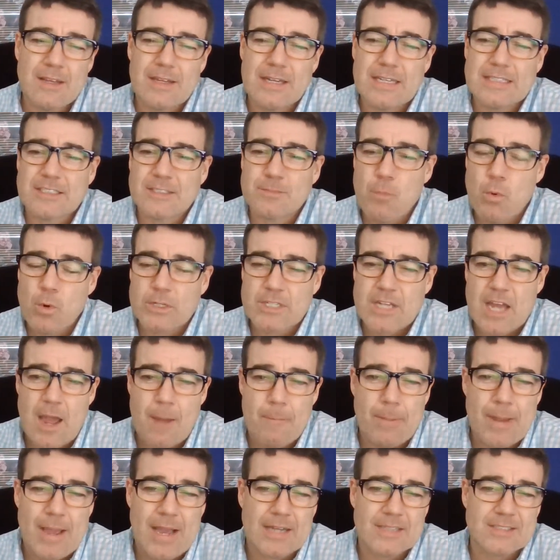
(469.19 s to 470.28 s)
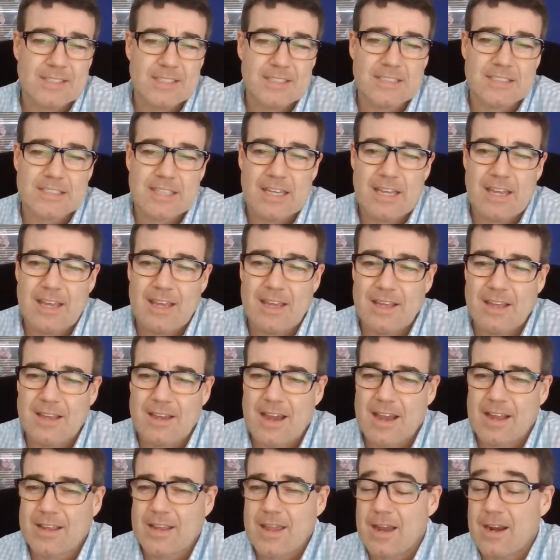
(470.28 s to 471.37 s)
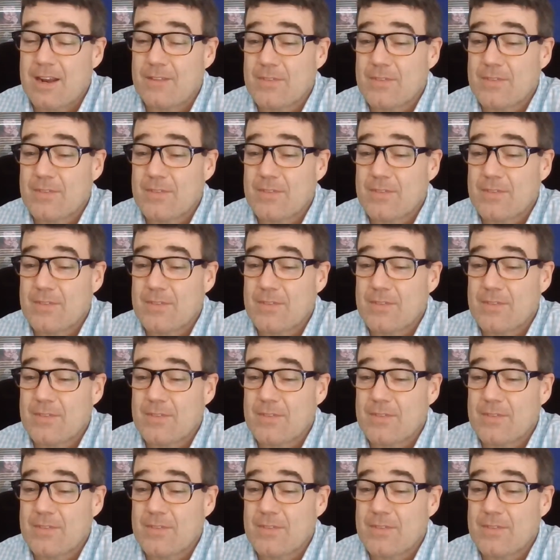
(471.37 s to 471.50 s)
As more time passes, I kind